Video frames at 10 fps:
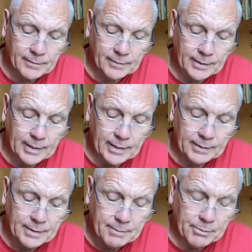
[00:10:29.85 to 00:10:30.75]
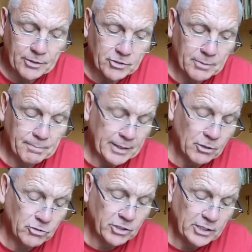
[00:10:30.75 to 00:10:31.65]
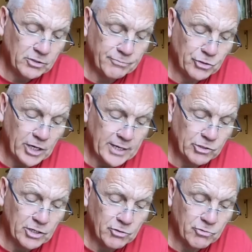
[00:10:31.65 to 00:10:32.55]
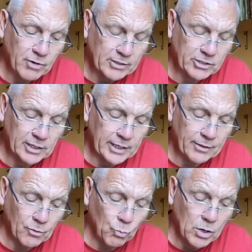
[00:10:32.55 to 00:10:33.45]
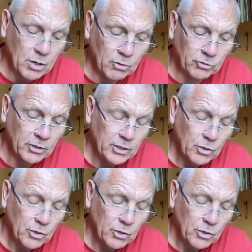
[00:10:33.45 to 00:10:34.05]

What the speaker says: Okay. But there's because things have changed so drastically in the world,